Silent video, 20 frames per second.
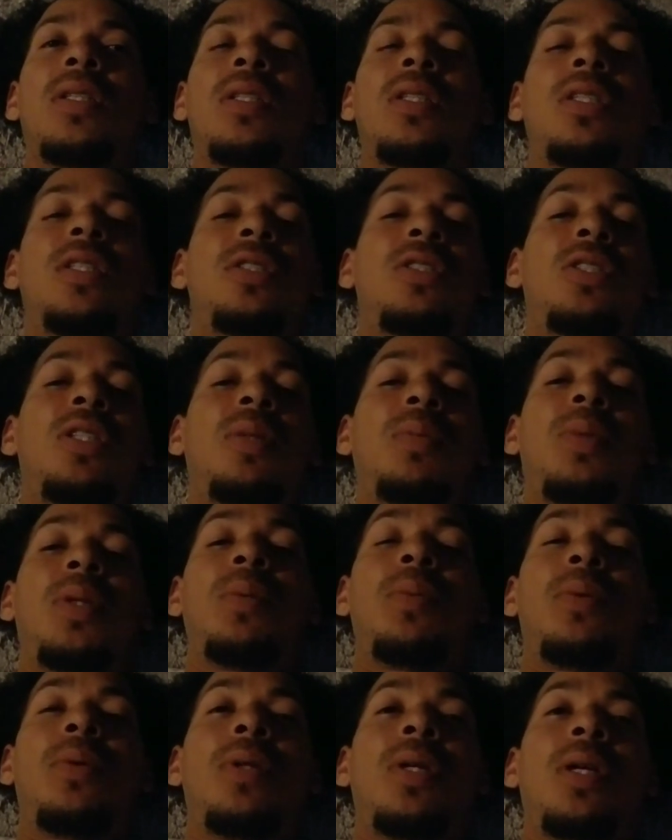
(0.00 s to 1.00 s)
Because you get
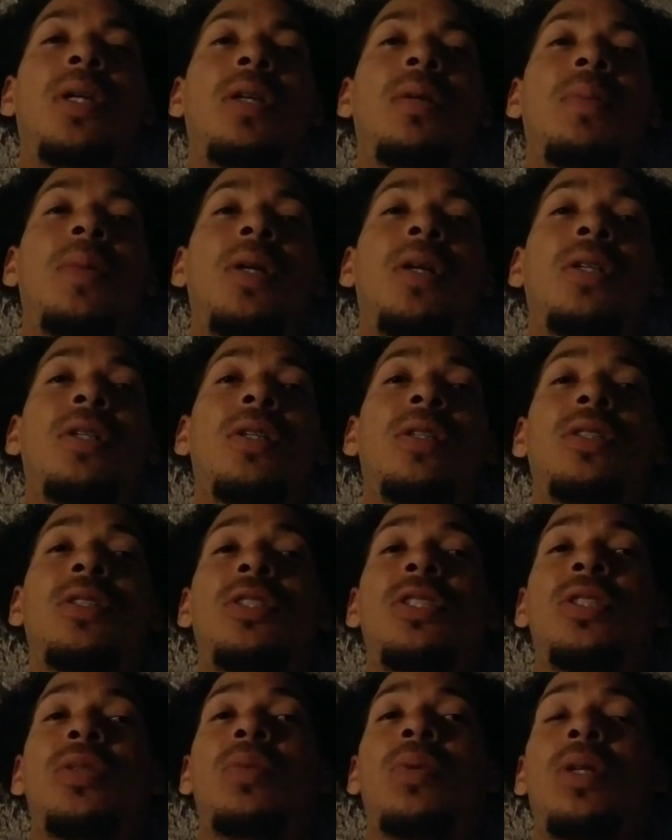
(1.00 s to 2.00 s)
people that come out here and
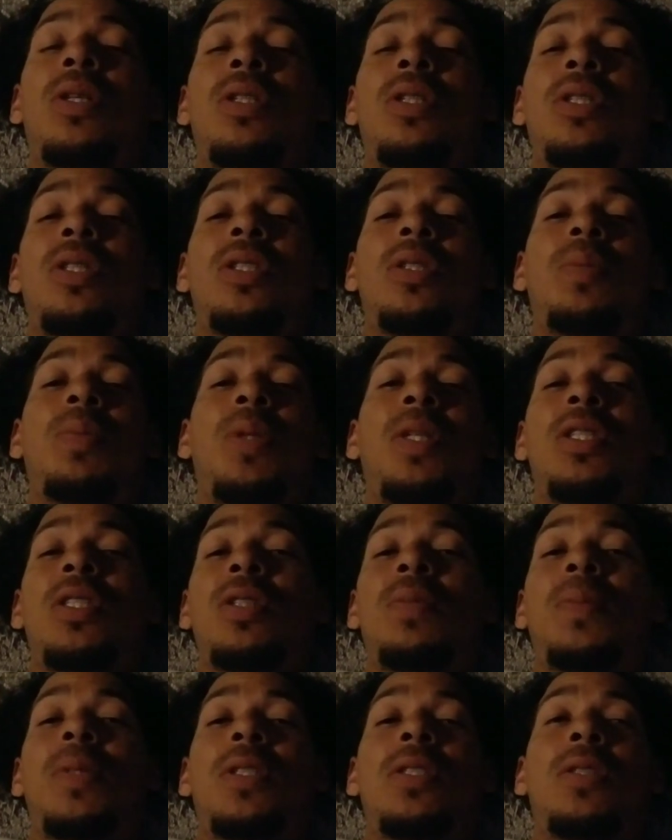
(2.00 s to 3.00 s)
just want to spend
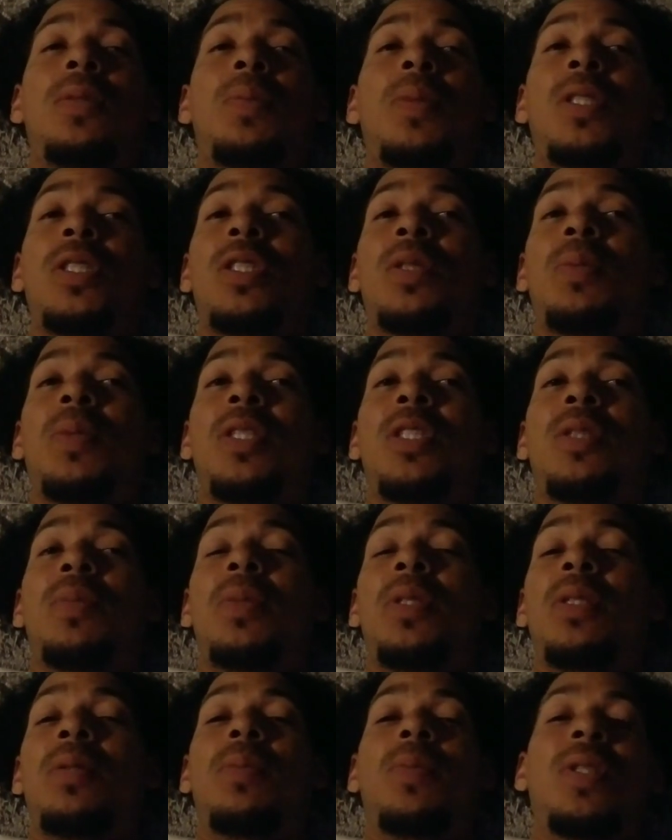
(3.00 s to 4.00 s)

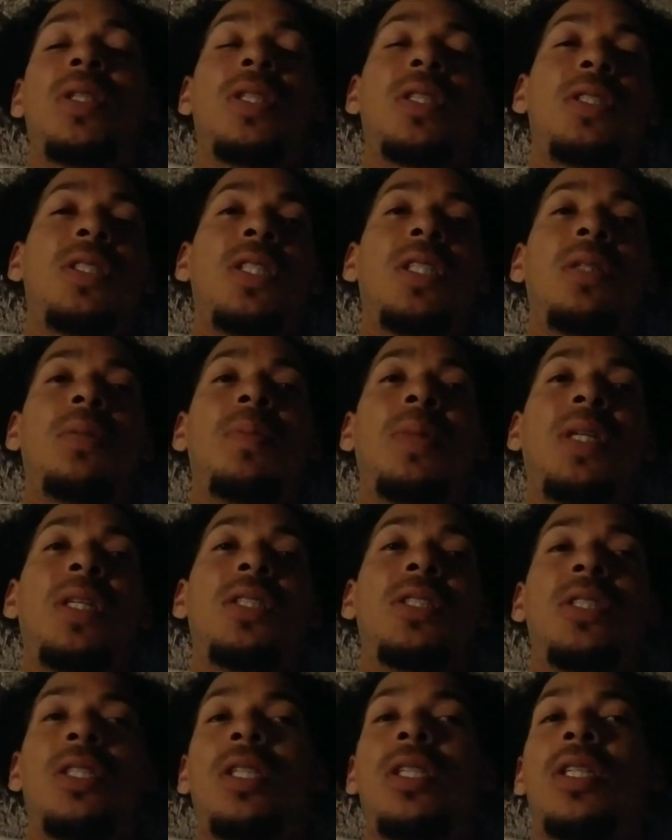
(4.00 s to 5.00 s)
because they get a
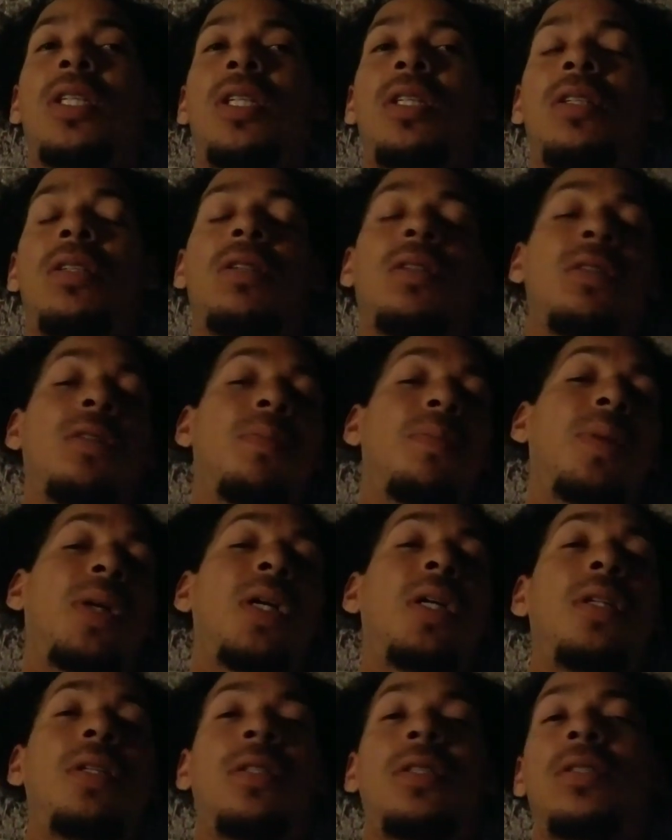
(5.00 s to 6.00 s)
paycheck and they're going to
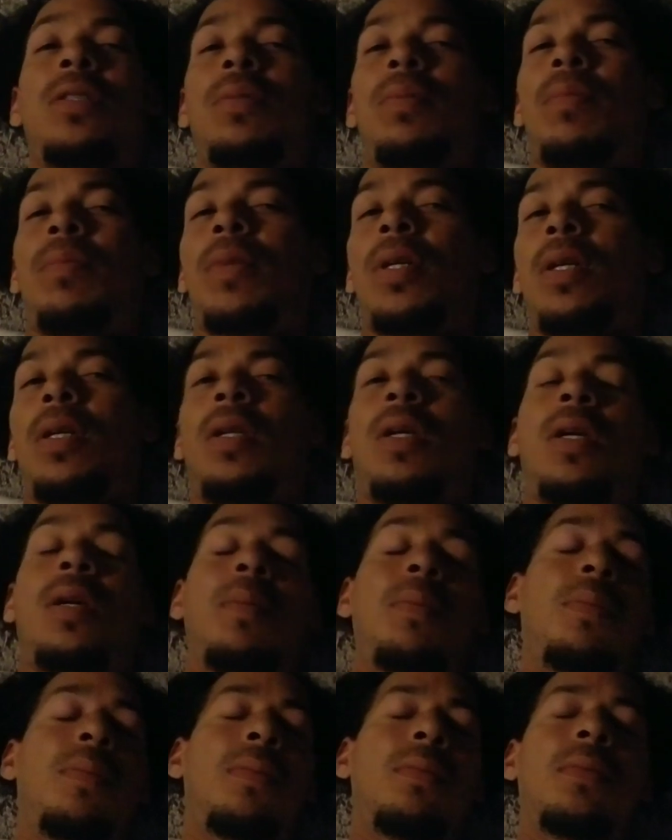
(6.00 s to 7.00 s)
buy this and buy that,
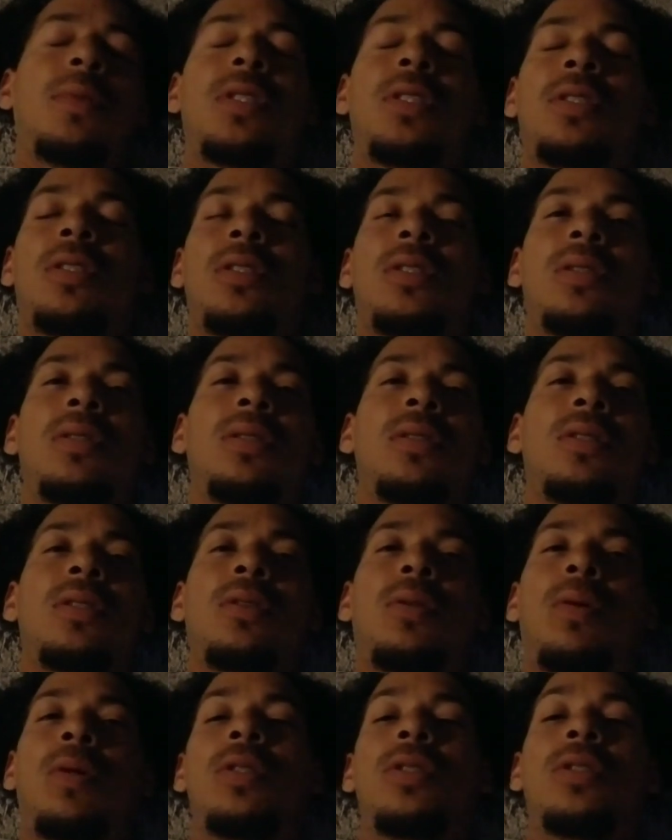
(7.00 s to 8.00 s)
and
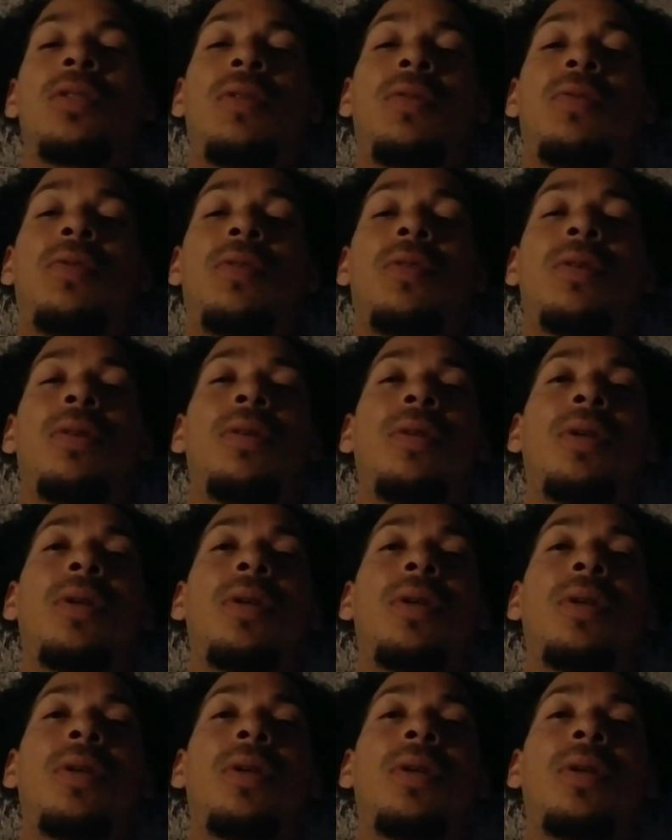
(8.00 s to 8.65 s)
so on and so forth.